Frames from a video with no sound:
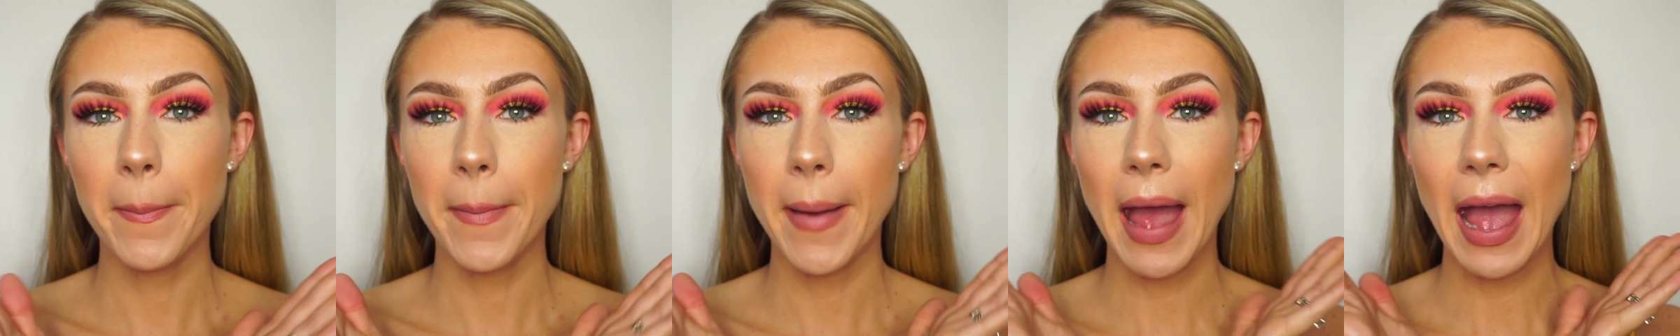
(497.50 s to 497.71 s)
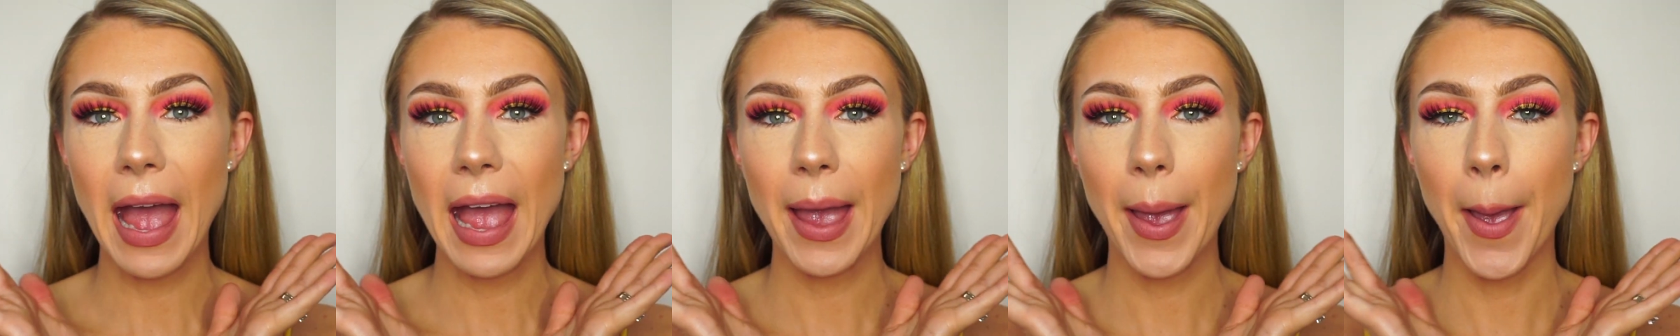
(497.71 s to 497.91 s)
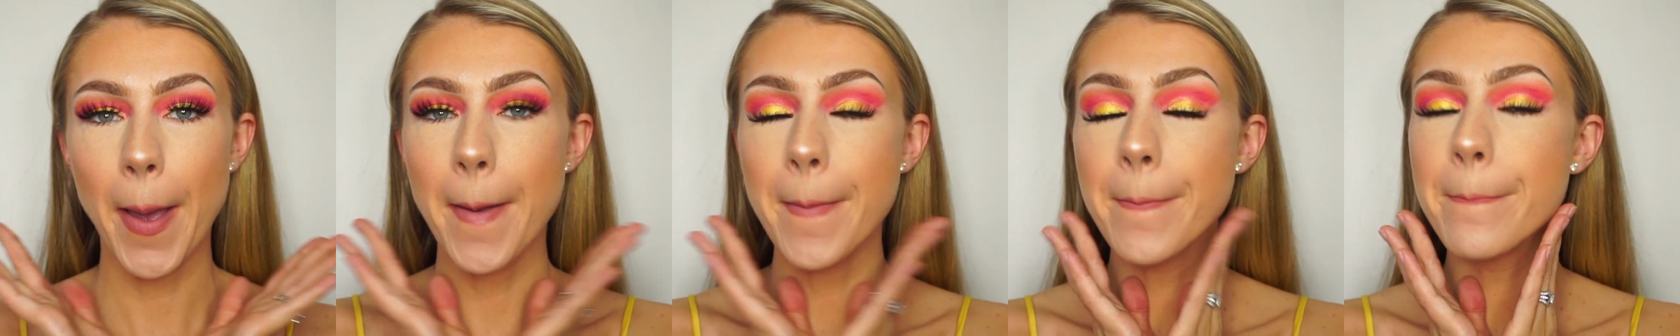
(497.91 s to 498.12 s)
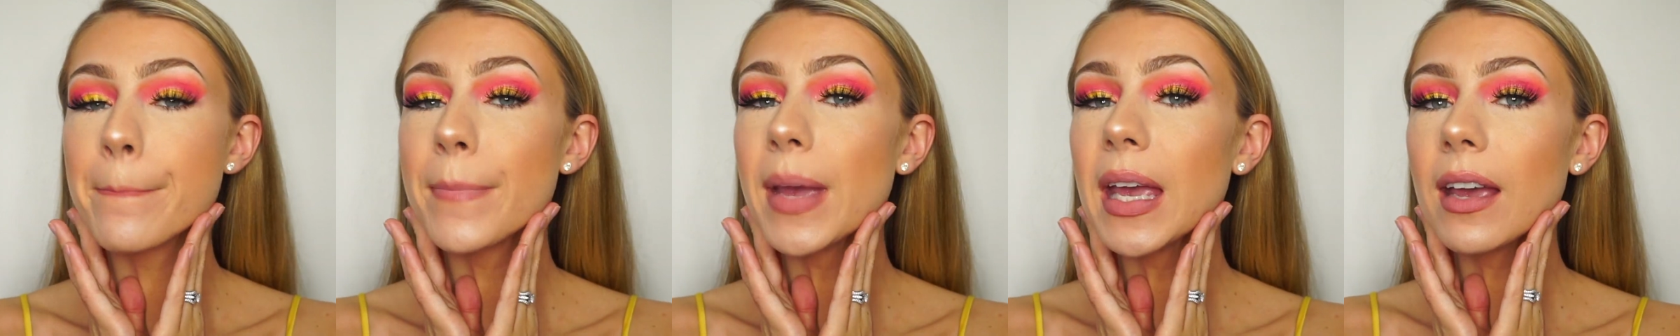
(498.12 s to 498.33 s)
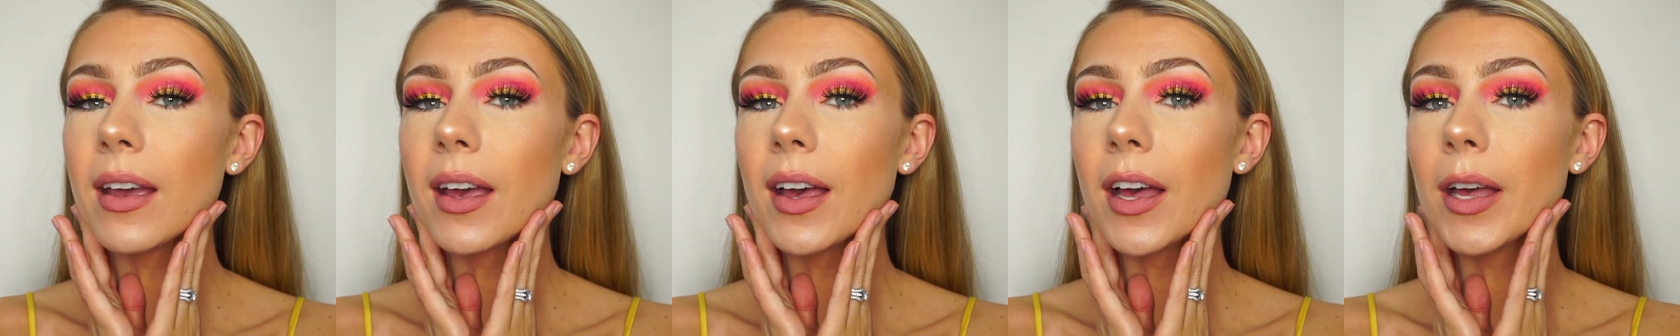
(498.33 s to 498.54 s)
my
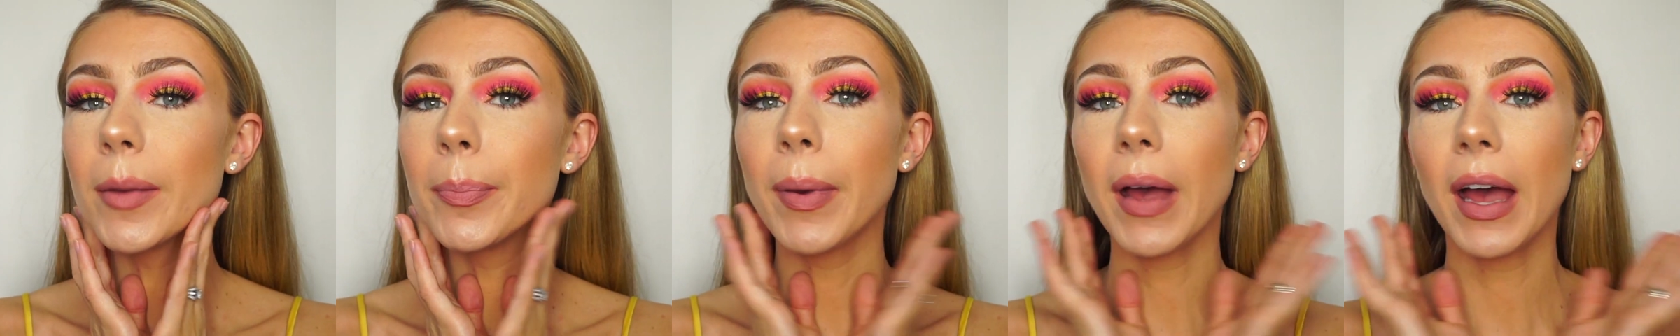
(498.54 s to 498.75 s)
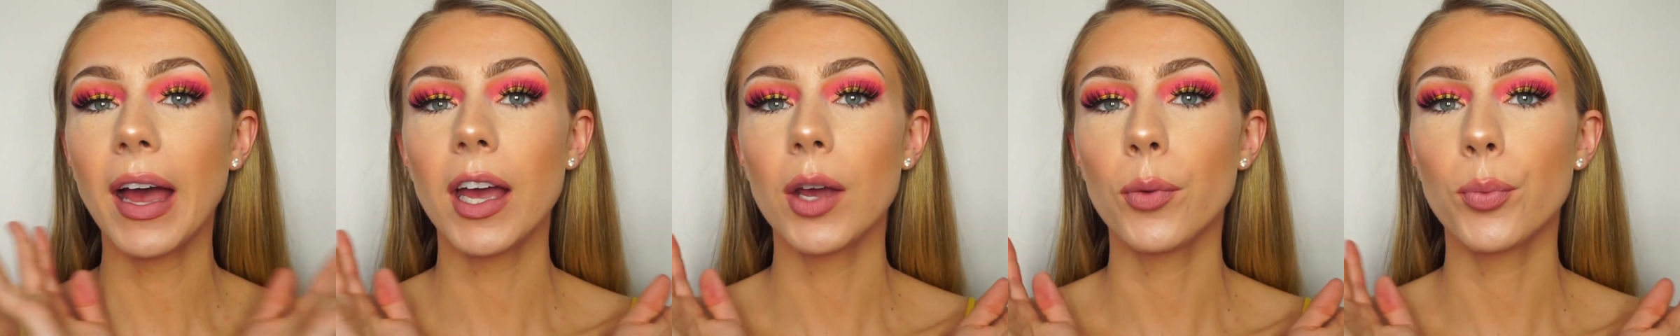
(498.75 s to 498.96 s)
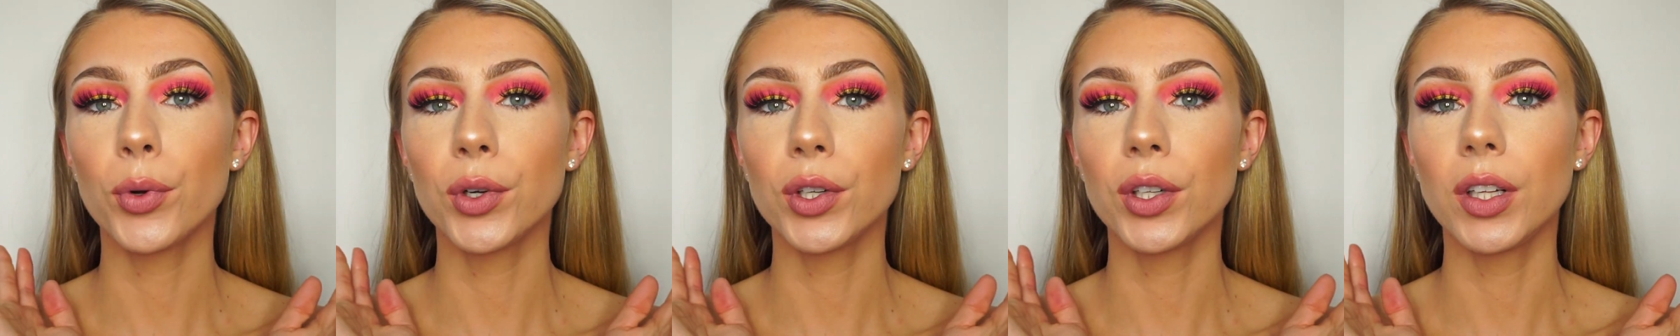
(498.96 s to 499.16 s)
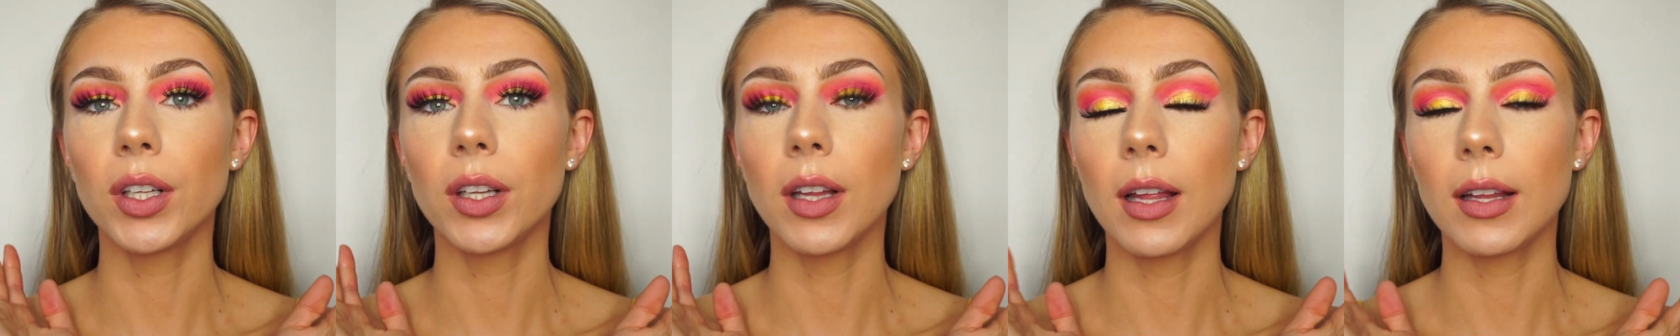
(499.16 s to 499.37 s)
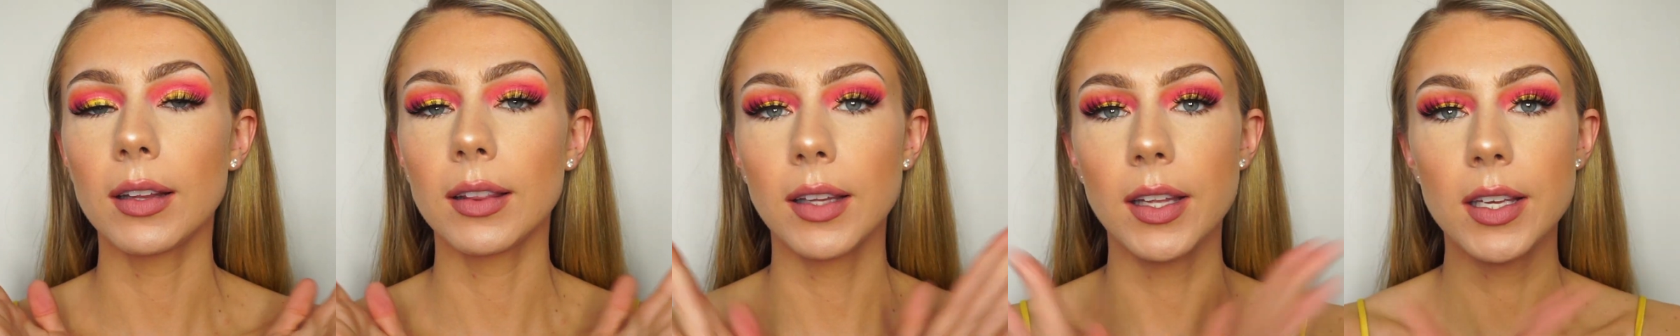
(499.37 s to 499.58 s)
makeup. I
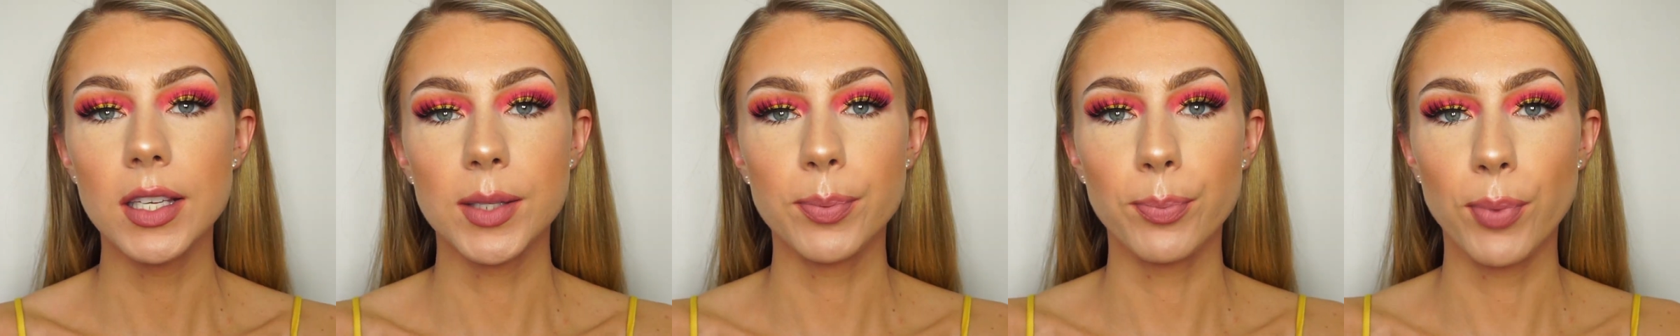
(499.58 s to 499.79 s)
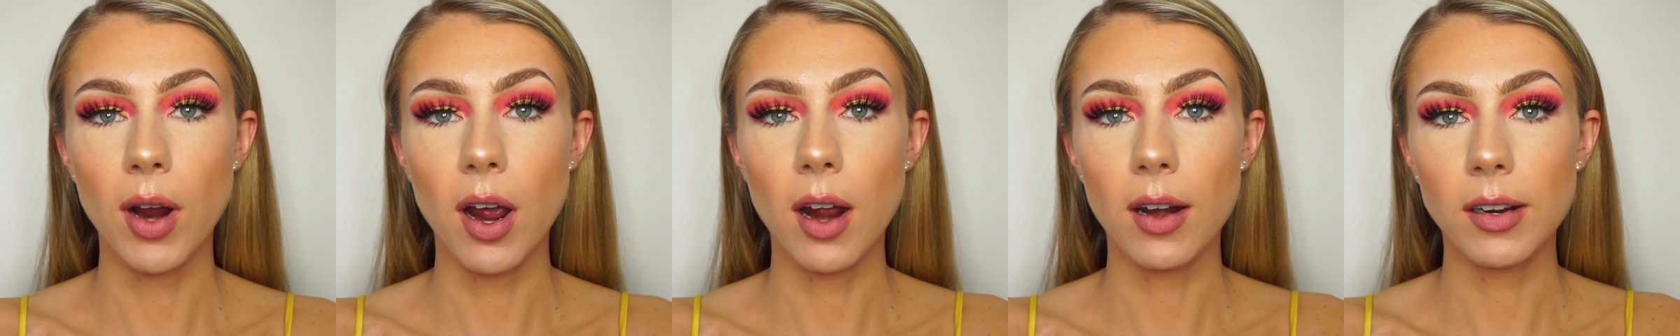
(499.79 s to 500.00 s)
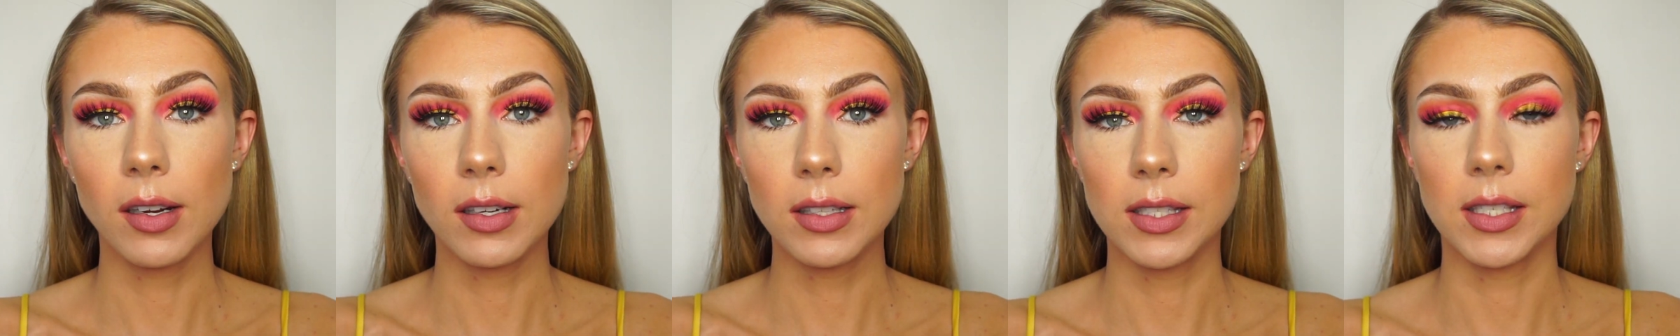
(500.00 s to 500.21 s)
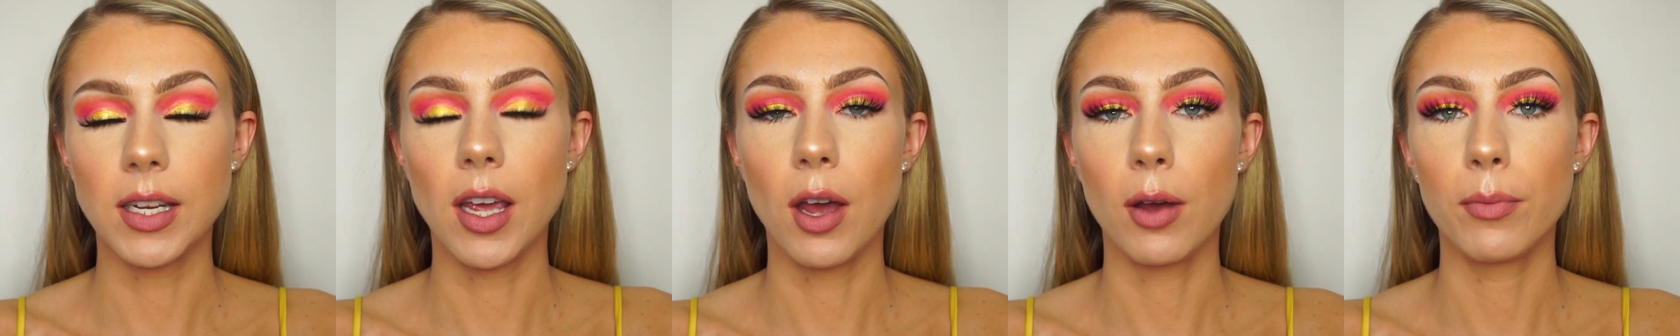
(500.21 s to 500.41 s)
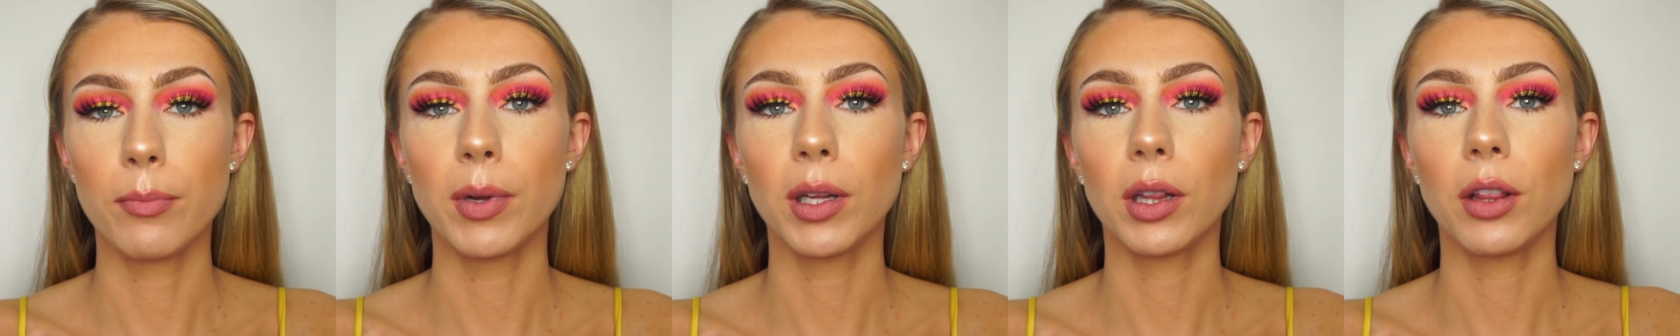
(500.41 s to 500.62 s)
will list products
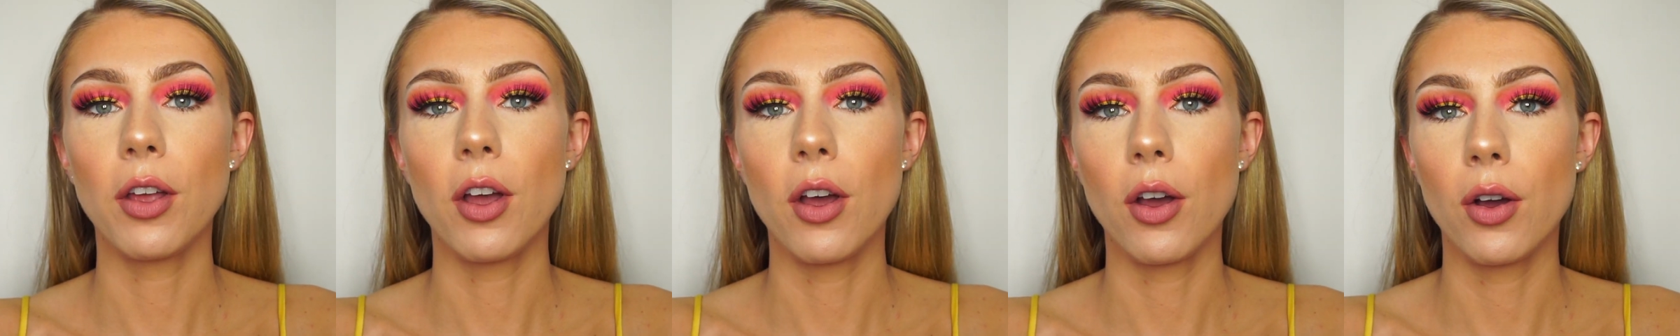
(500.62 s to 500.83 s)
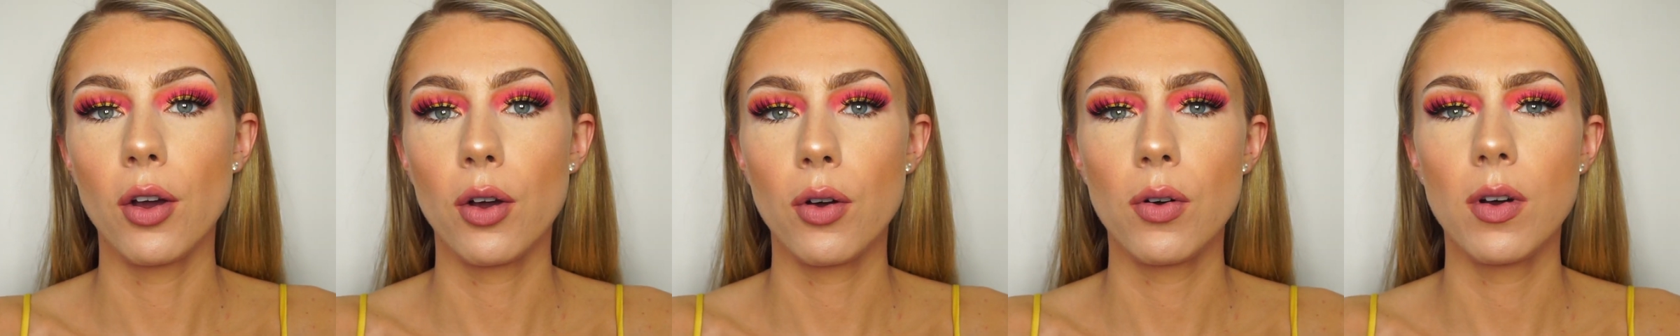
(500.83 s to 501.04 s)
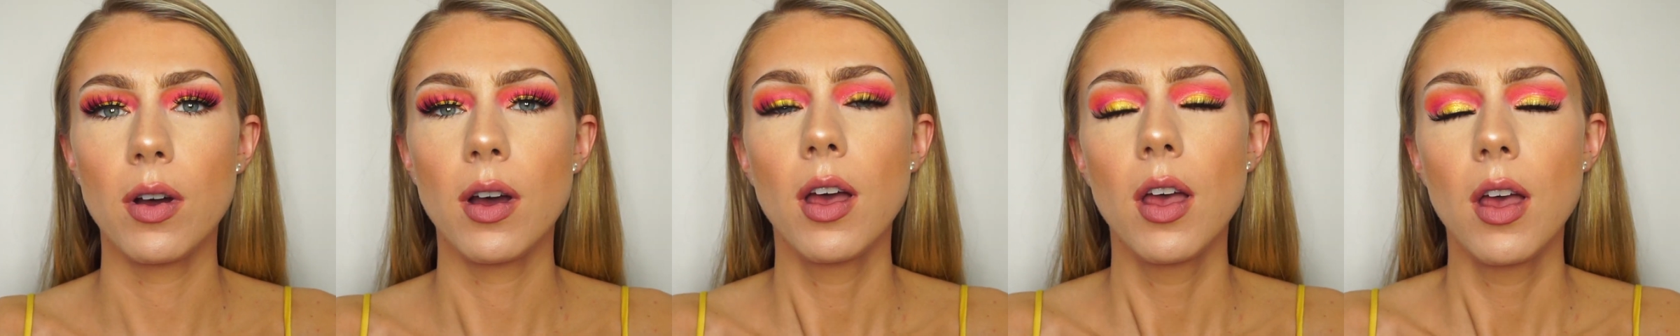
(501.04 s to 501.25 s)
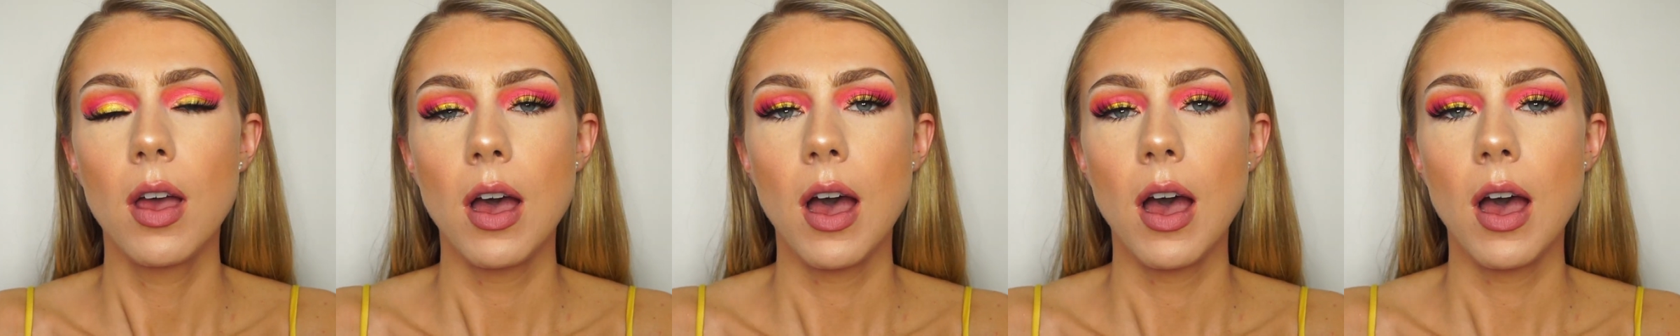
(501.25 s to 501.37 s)
down below.